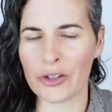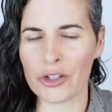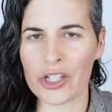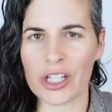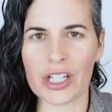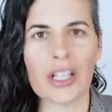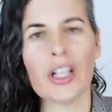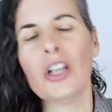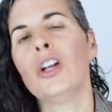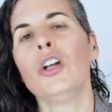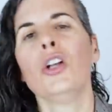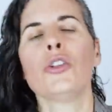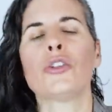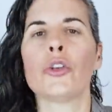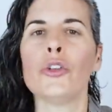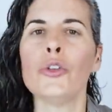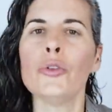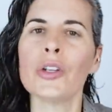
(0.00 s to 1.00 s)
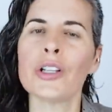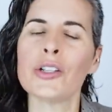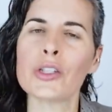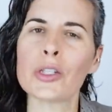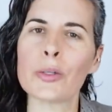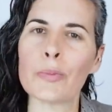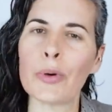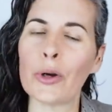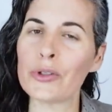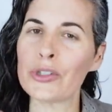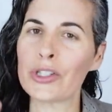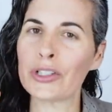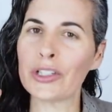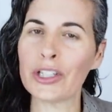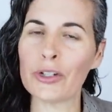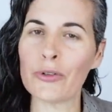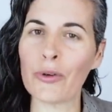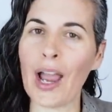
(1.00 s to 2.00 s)
energy. So you can
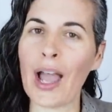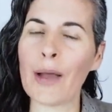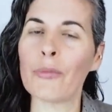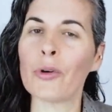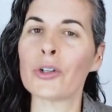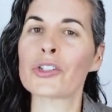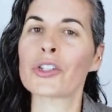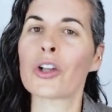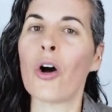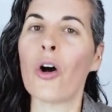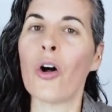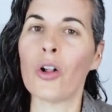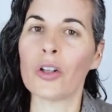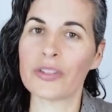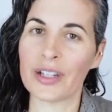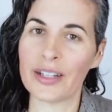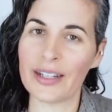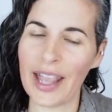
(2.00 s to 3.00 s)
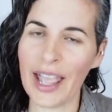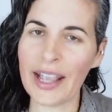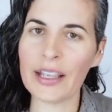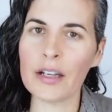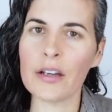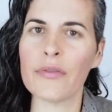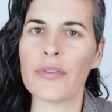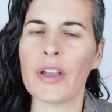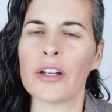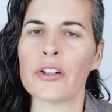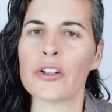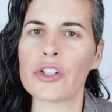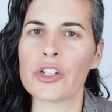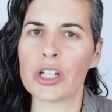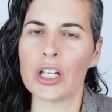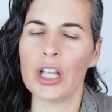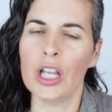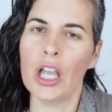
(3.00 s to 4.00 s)
supposedly grab what's called negative
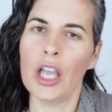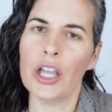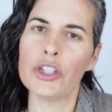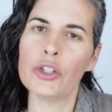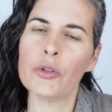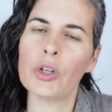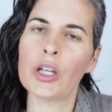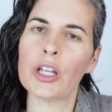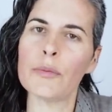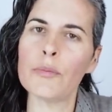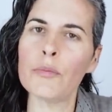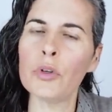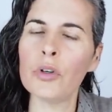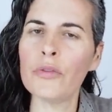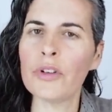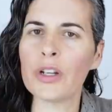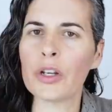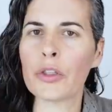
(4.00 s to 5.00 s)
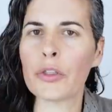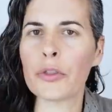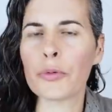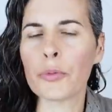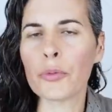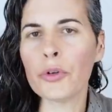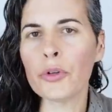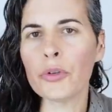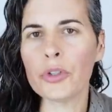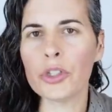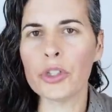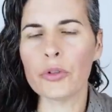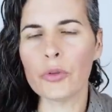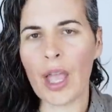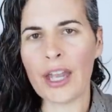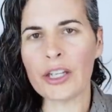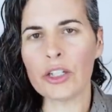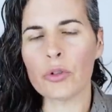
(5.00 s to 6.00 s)
energy, you can move it through
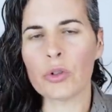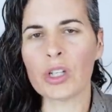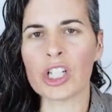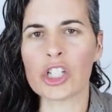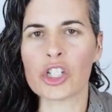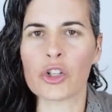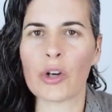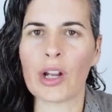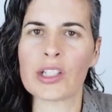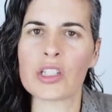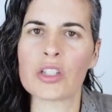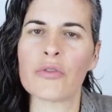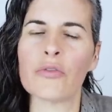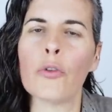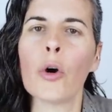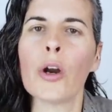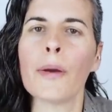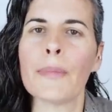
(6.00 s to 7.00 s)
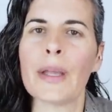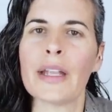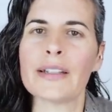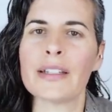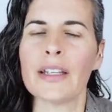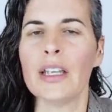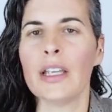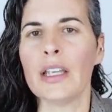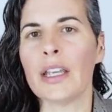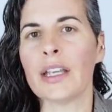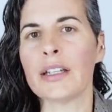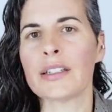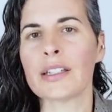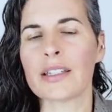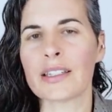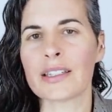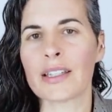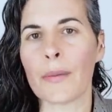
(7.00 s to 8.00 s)
you, and you can transform it
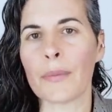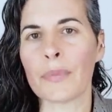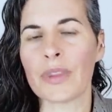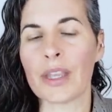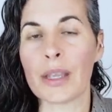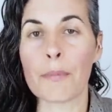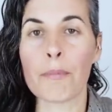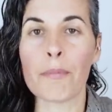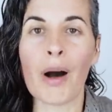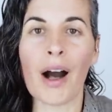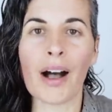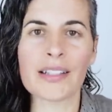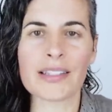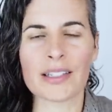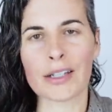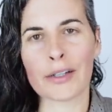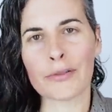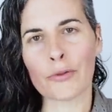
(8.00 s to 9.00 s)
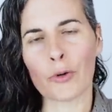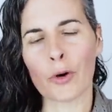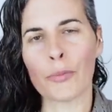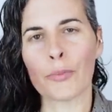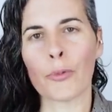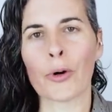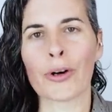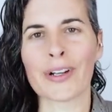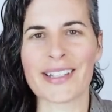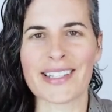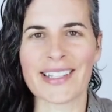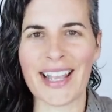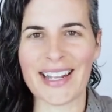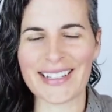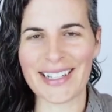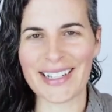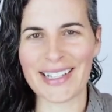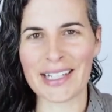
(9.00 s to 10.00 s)
into something positive or more
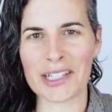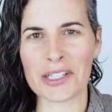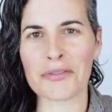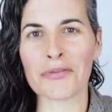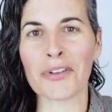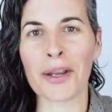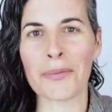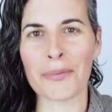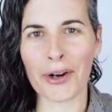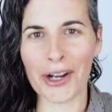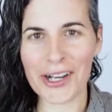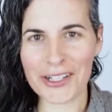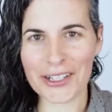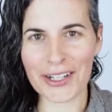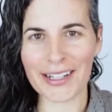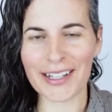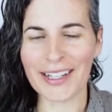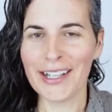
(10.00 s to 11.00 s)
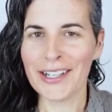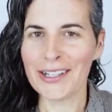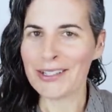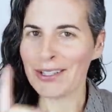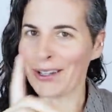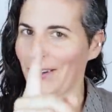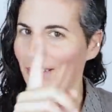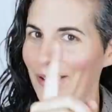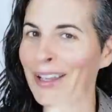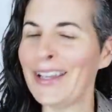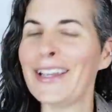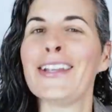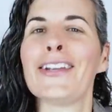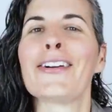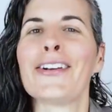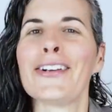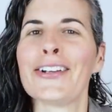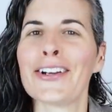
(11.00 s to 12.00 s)
ascended in its vibration. So
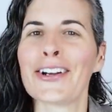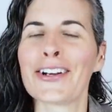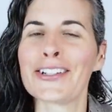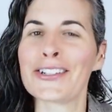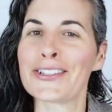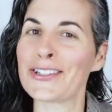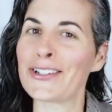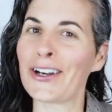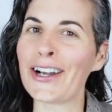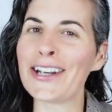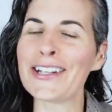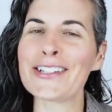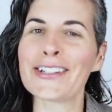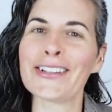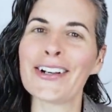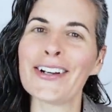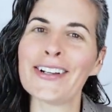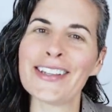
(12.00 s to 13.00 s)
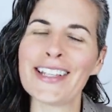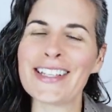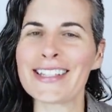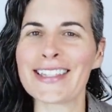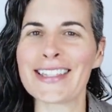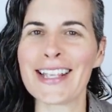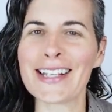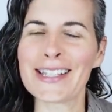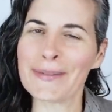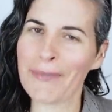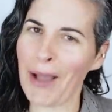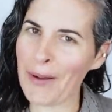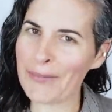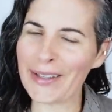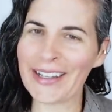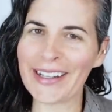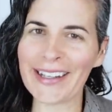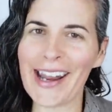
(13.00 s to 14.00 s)
you're, you're, you're starting to learn these things
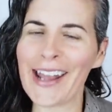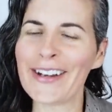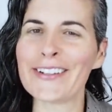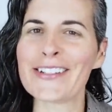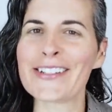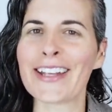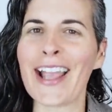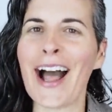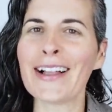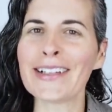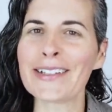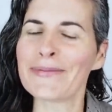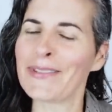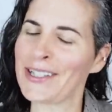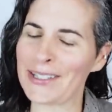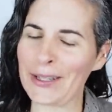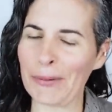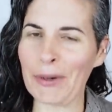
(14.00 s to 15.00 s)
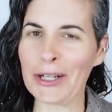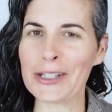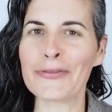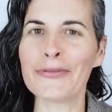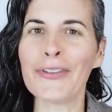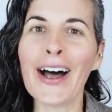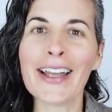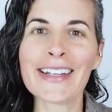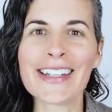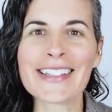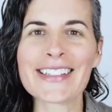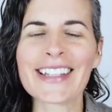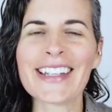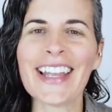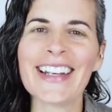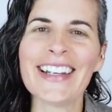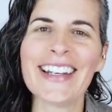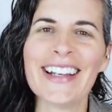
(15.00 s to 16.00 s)
about being an energy alchemist. So much fun,
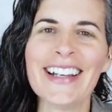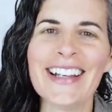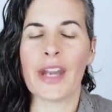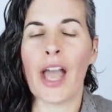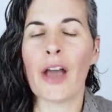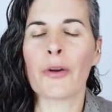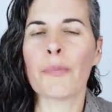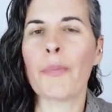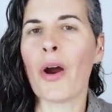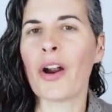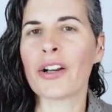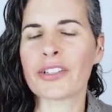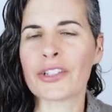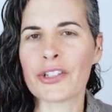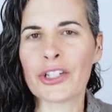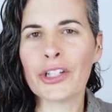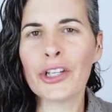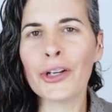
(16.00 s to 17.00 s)
isn't it? Now to part